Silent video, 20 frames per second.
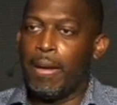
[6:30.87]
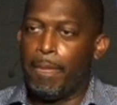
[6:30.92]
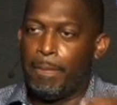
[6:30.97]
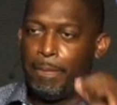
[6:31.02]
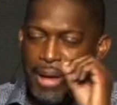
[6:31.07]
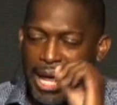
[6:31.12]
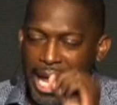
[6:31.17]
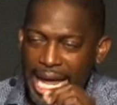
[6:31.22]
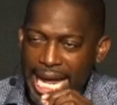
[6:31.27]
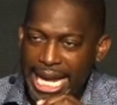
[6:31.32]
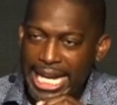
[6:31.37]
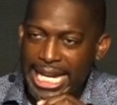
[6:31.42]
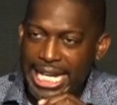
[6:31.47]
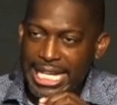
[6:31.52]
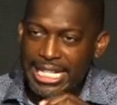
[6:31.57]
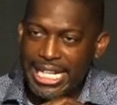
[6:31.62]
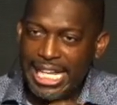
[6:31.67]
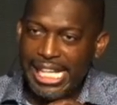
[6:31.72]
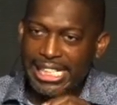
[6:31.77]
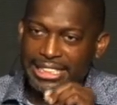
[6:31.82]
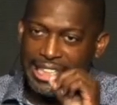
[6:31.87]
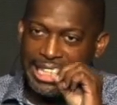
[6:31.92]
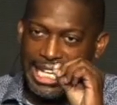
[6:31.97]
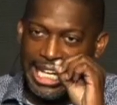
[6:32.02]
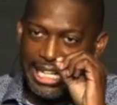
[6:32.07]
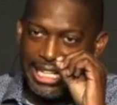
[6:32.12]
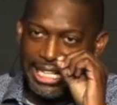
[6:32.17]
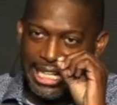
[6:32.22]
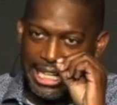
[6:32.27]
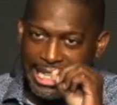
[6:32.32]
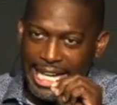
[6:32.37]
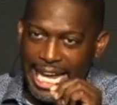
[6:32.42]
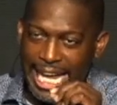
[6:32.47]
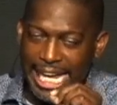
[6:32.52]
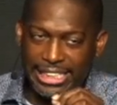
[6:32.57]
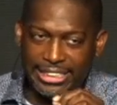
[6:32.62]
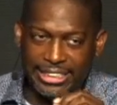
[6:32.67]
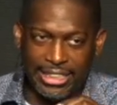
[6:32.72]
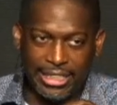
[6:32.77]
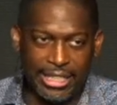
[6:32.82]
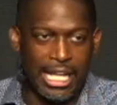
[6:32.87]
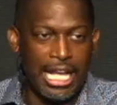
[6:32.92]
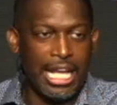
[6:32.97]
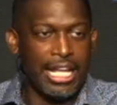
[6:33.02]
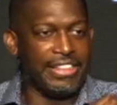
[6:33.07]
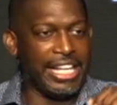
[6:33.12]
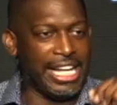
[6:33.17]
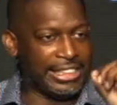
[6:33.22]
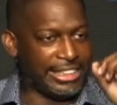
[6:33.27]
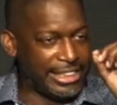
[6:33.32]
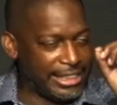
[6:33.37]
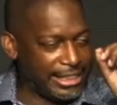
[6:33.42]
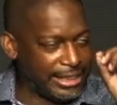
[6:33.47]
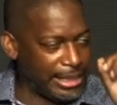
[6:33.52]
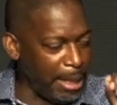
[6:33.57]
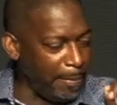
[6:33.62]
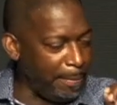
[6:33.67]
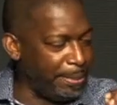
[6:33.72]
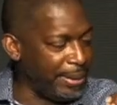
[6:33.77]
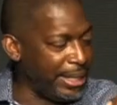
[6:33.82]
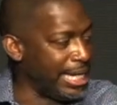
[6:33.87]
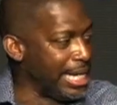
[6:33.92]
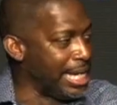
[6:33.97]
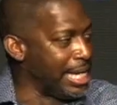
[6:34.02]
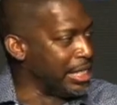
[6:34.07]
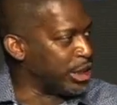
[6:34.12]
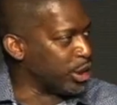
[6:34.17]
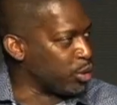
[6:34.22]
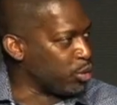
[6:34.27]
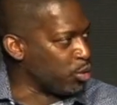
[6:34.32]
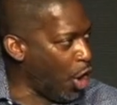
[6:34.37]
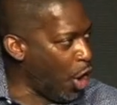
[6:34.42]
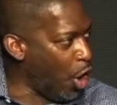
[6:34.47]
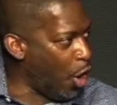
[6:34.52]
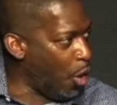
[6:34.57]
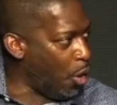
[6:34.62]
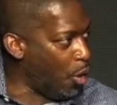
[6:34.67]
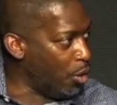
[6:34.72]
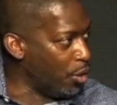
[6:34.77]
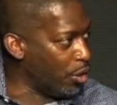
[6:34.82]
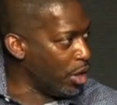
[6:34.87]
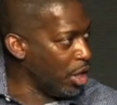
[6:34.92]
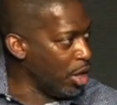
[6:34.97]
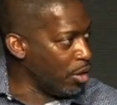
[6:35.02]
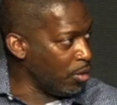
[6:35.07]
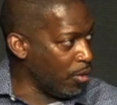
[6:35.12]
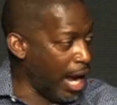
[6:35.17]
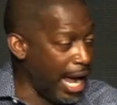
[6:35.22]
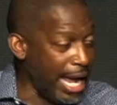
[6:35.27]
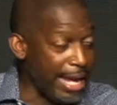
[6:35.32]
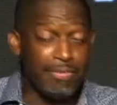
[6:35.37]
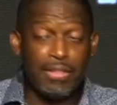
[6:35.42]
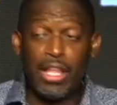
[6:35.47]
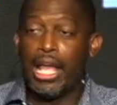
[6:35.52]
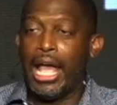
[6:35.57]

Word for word: Pain is an indication that something is wrong right?